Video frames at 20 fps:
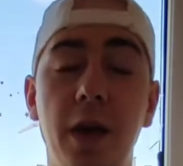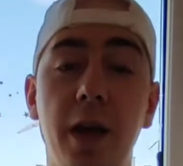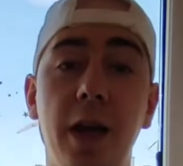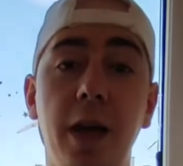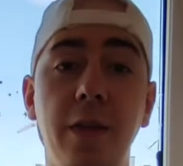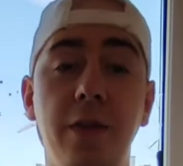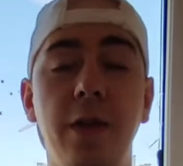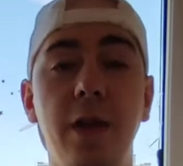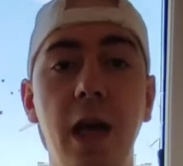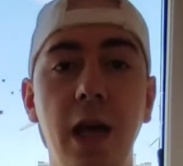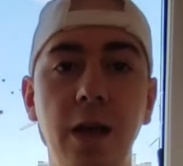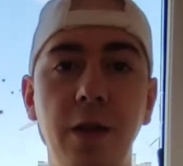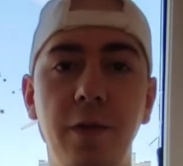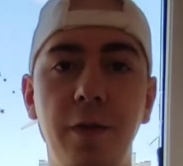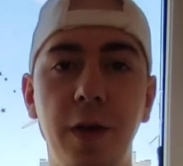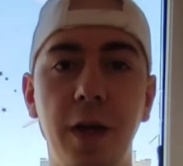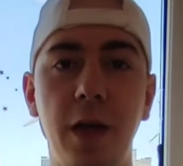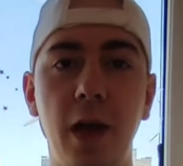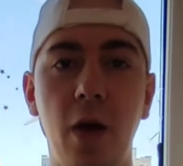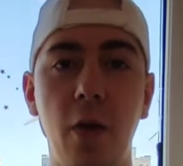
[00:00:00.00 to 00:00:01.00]
In today's
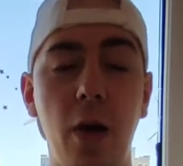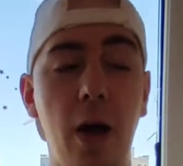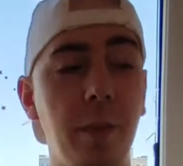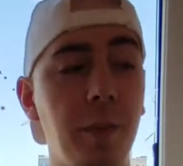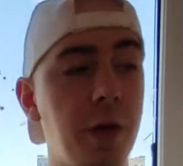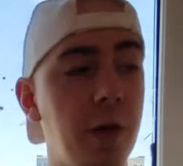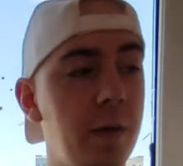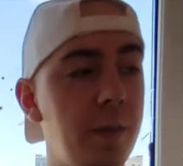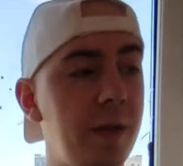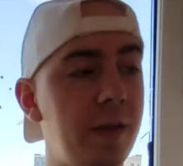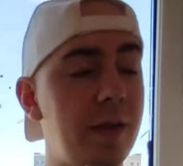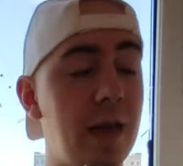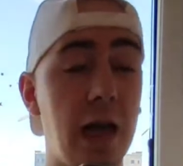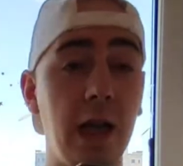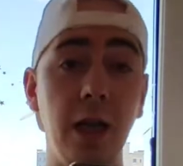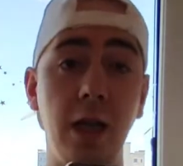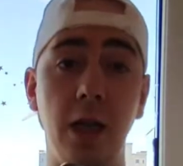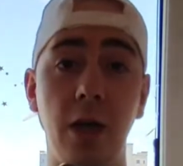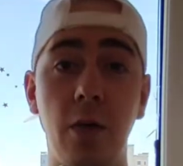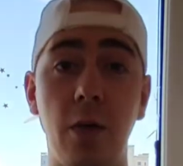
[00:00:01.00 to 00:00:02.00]
video I'm going to be
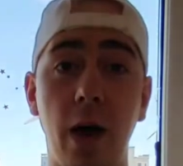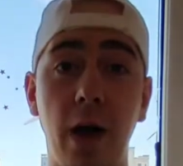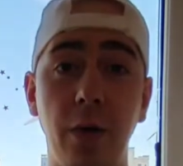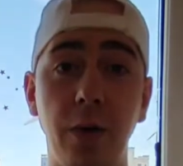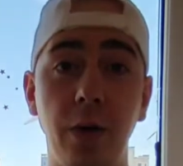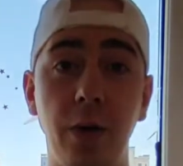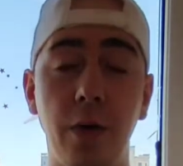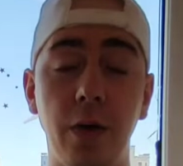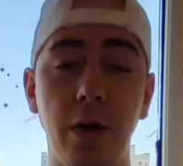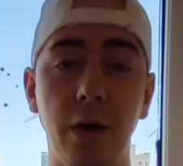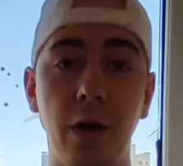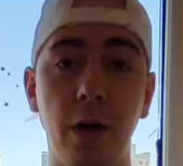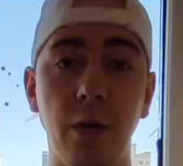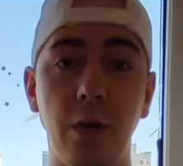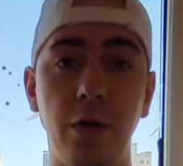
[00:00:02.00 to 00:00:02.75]
telling you how you can go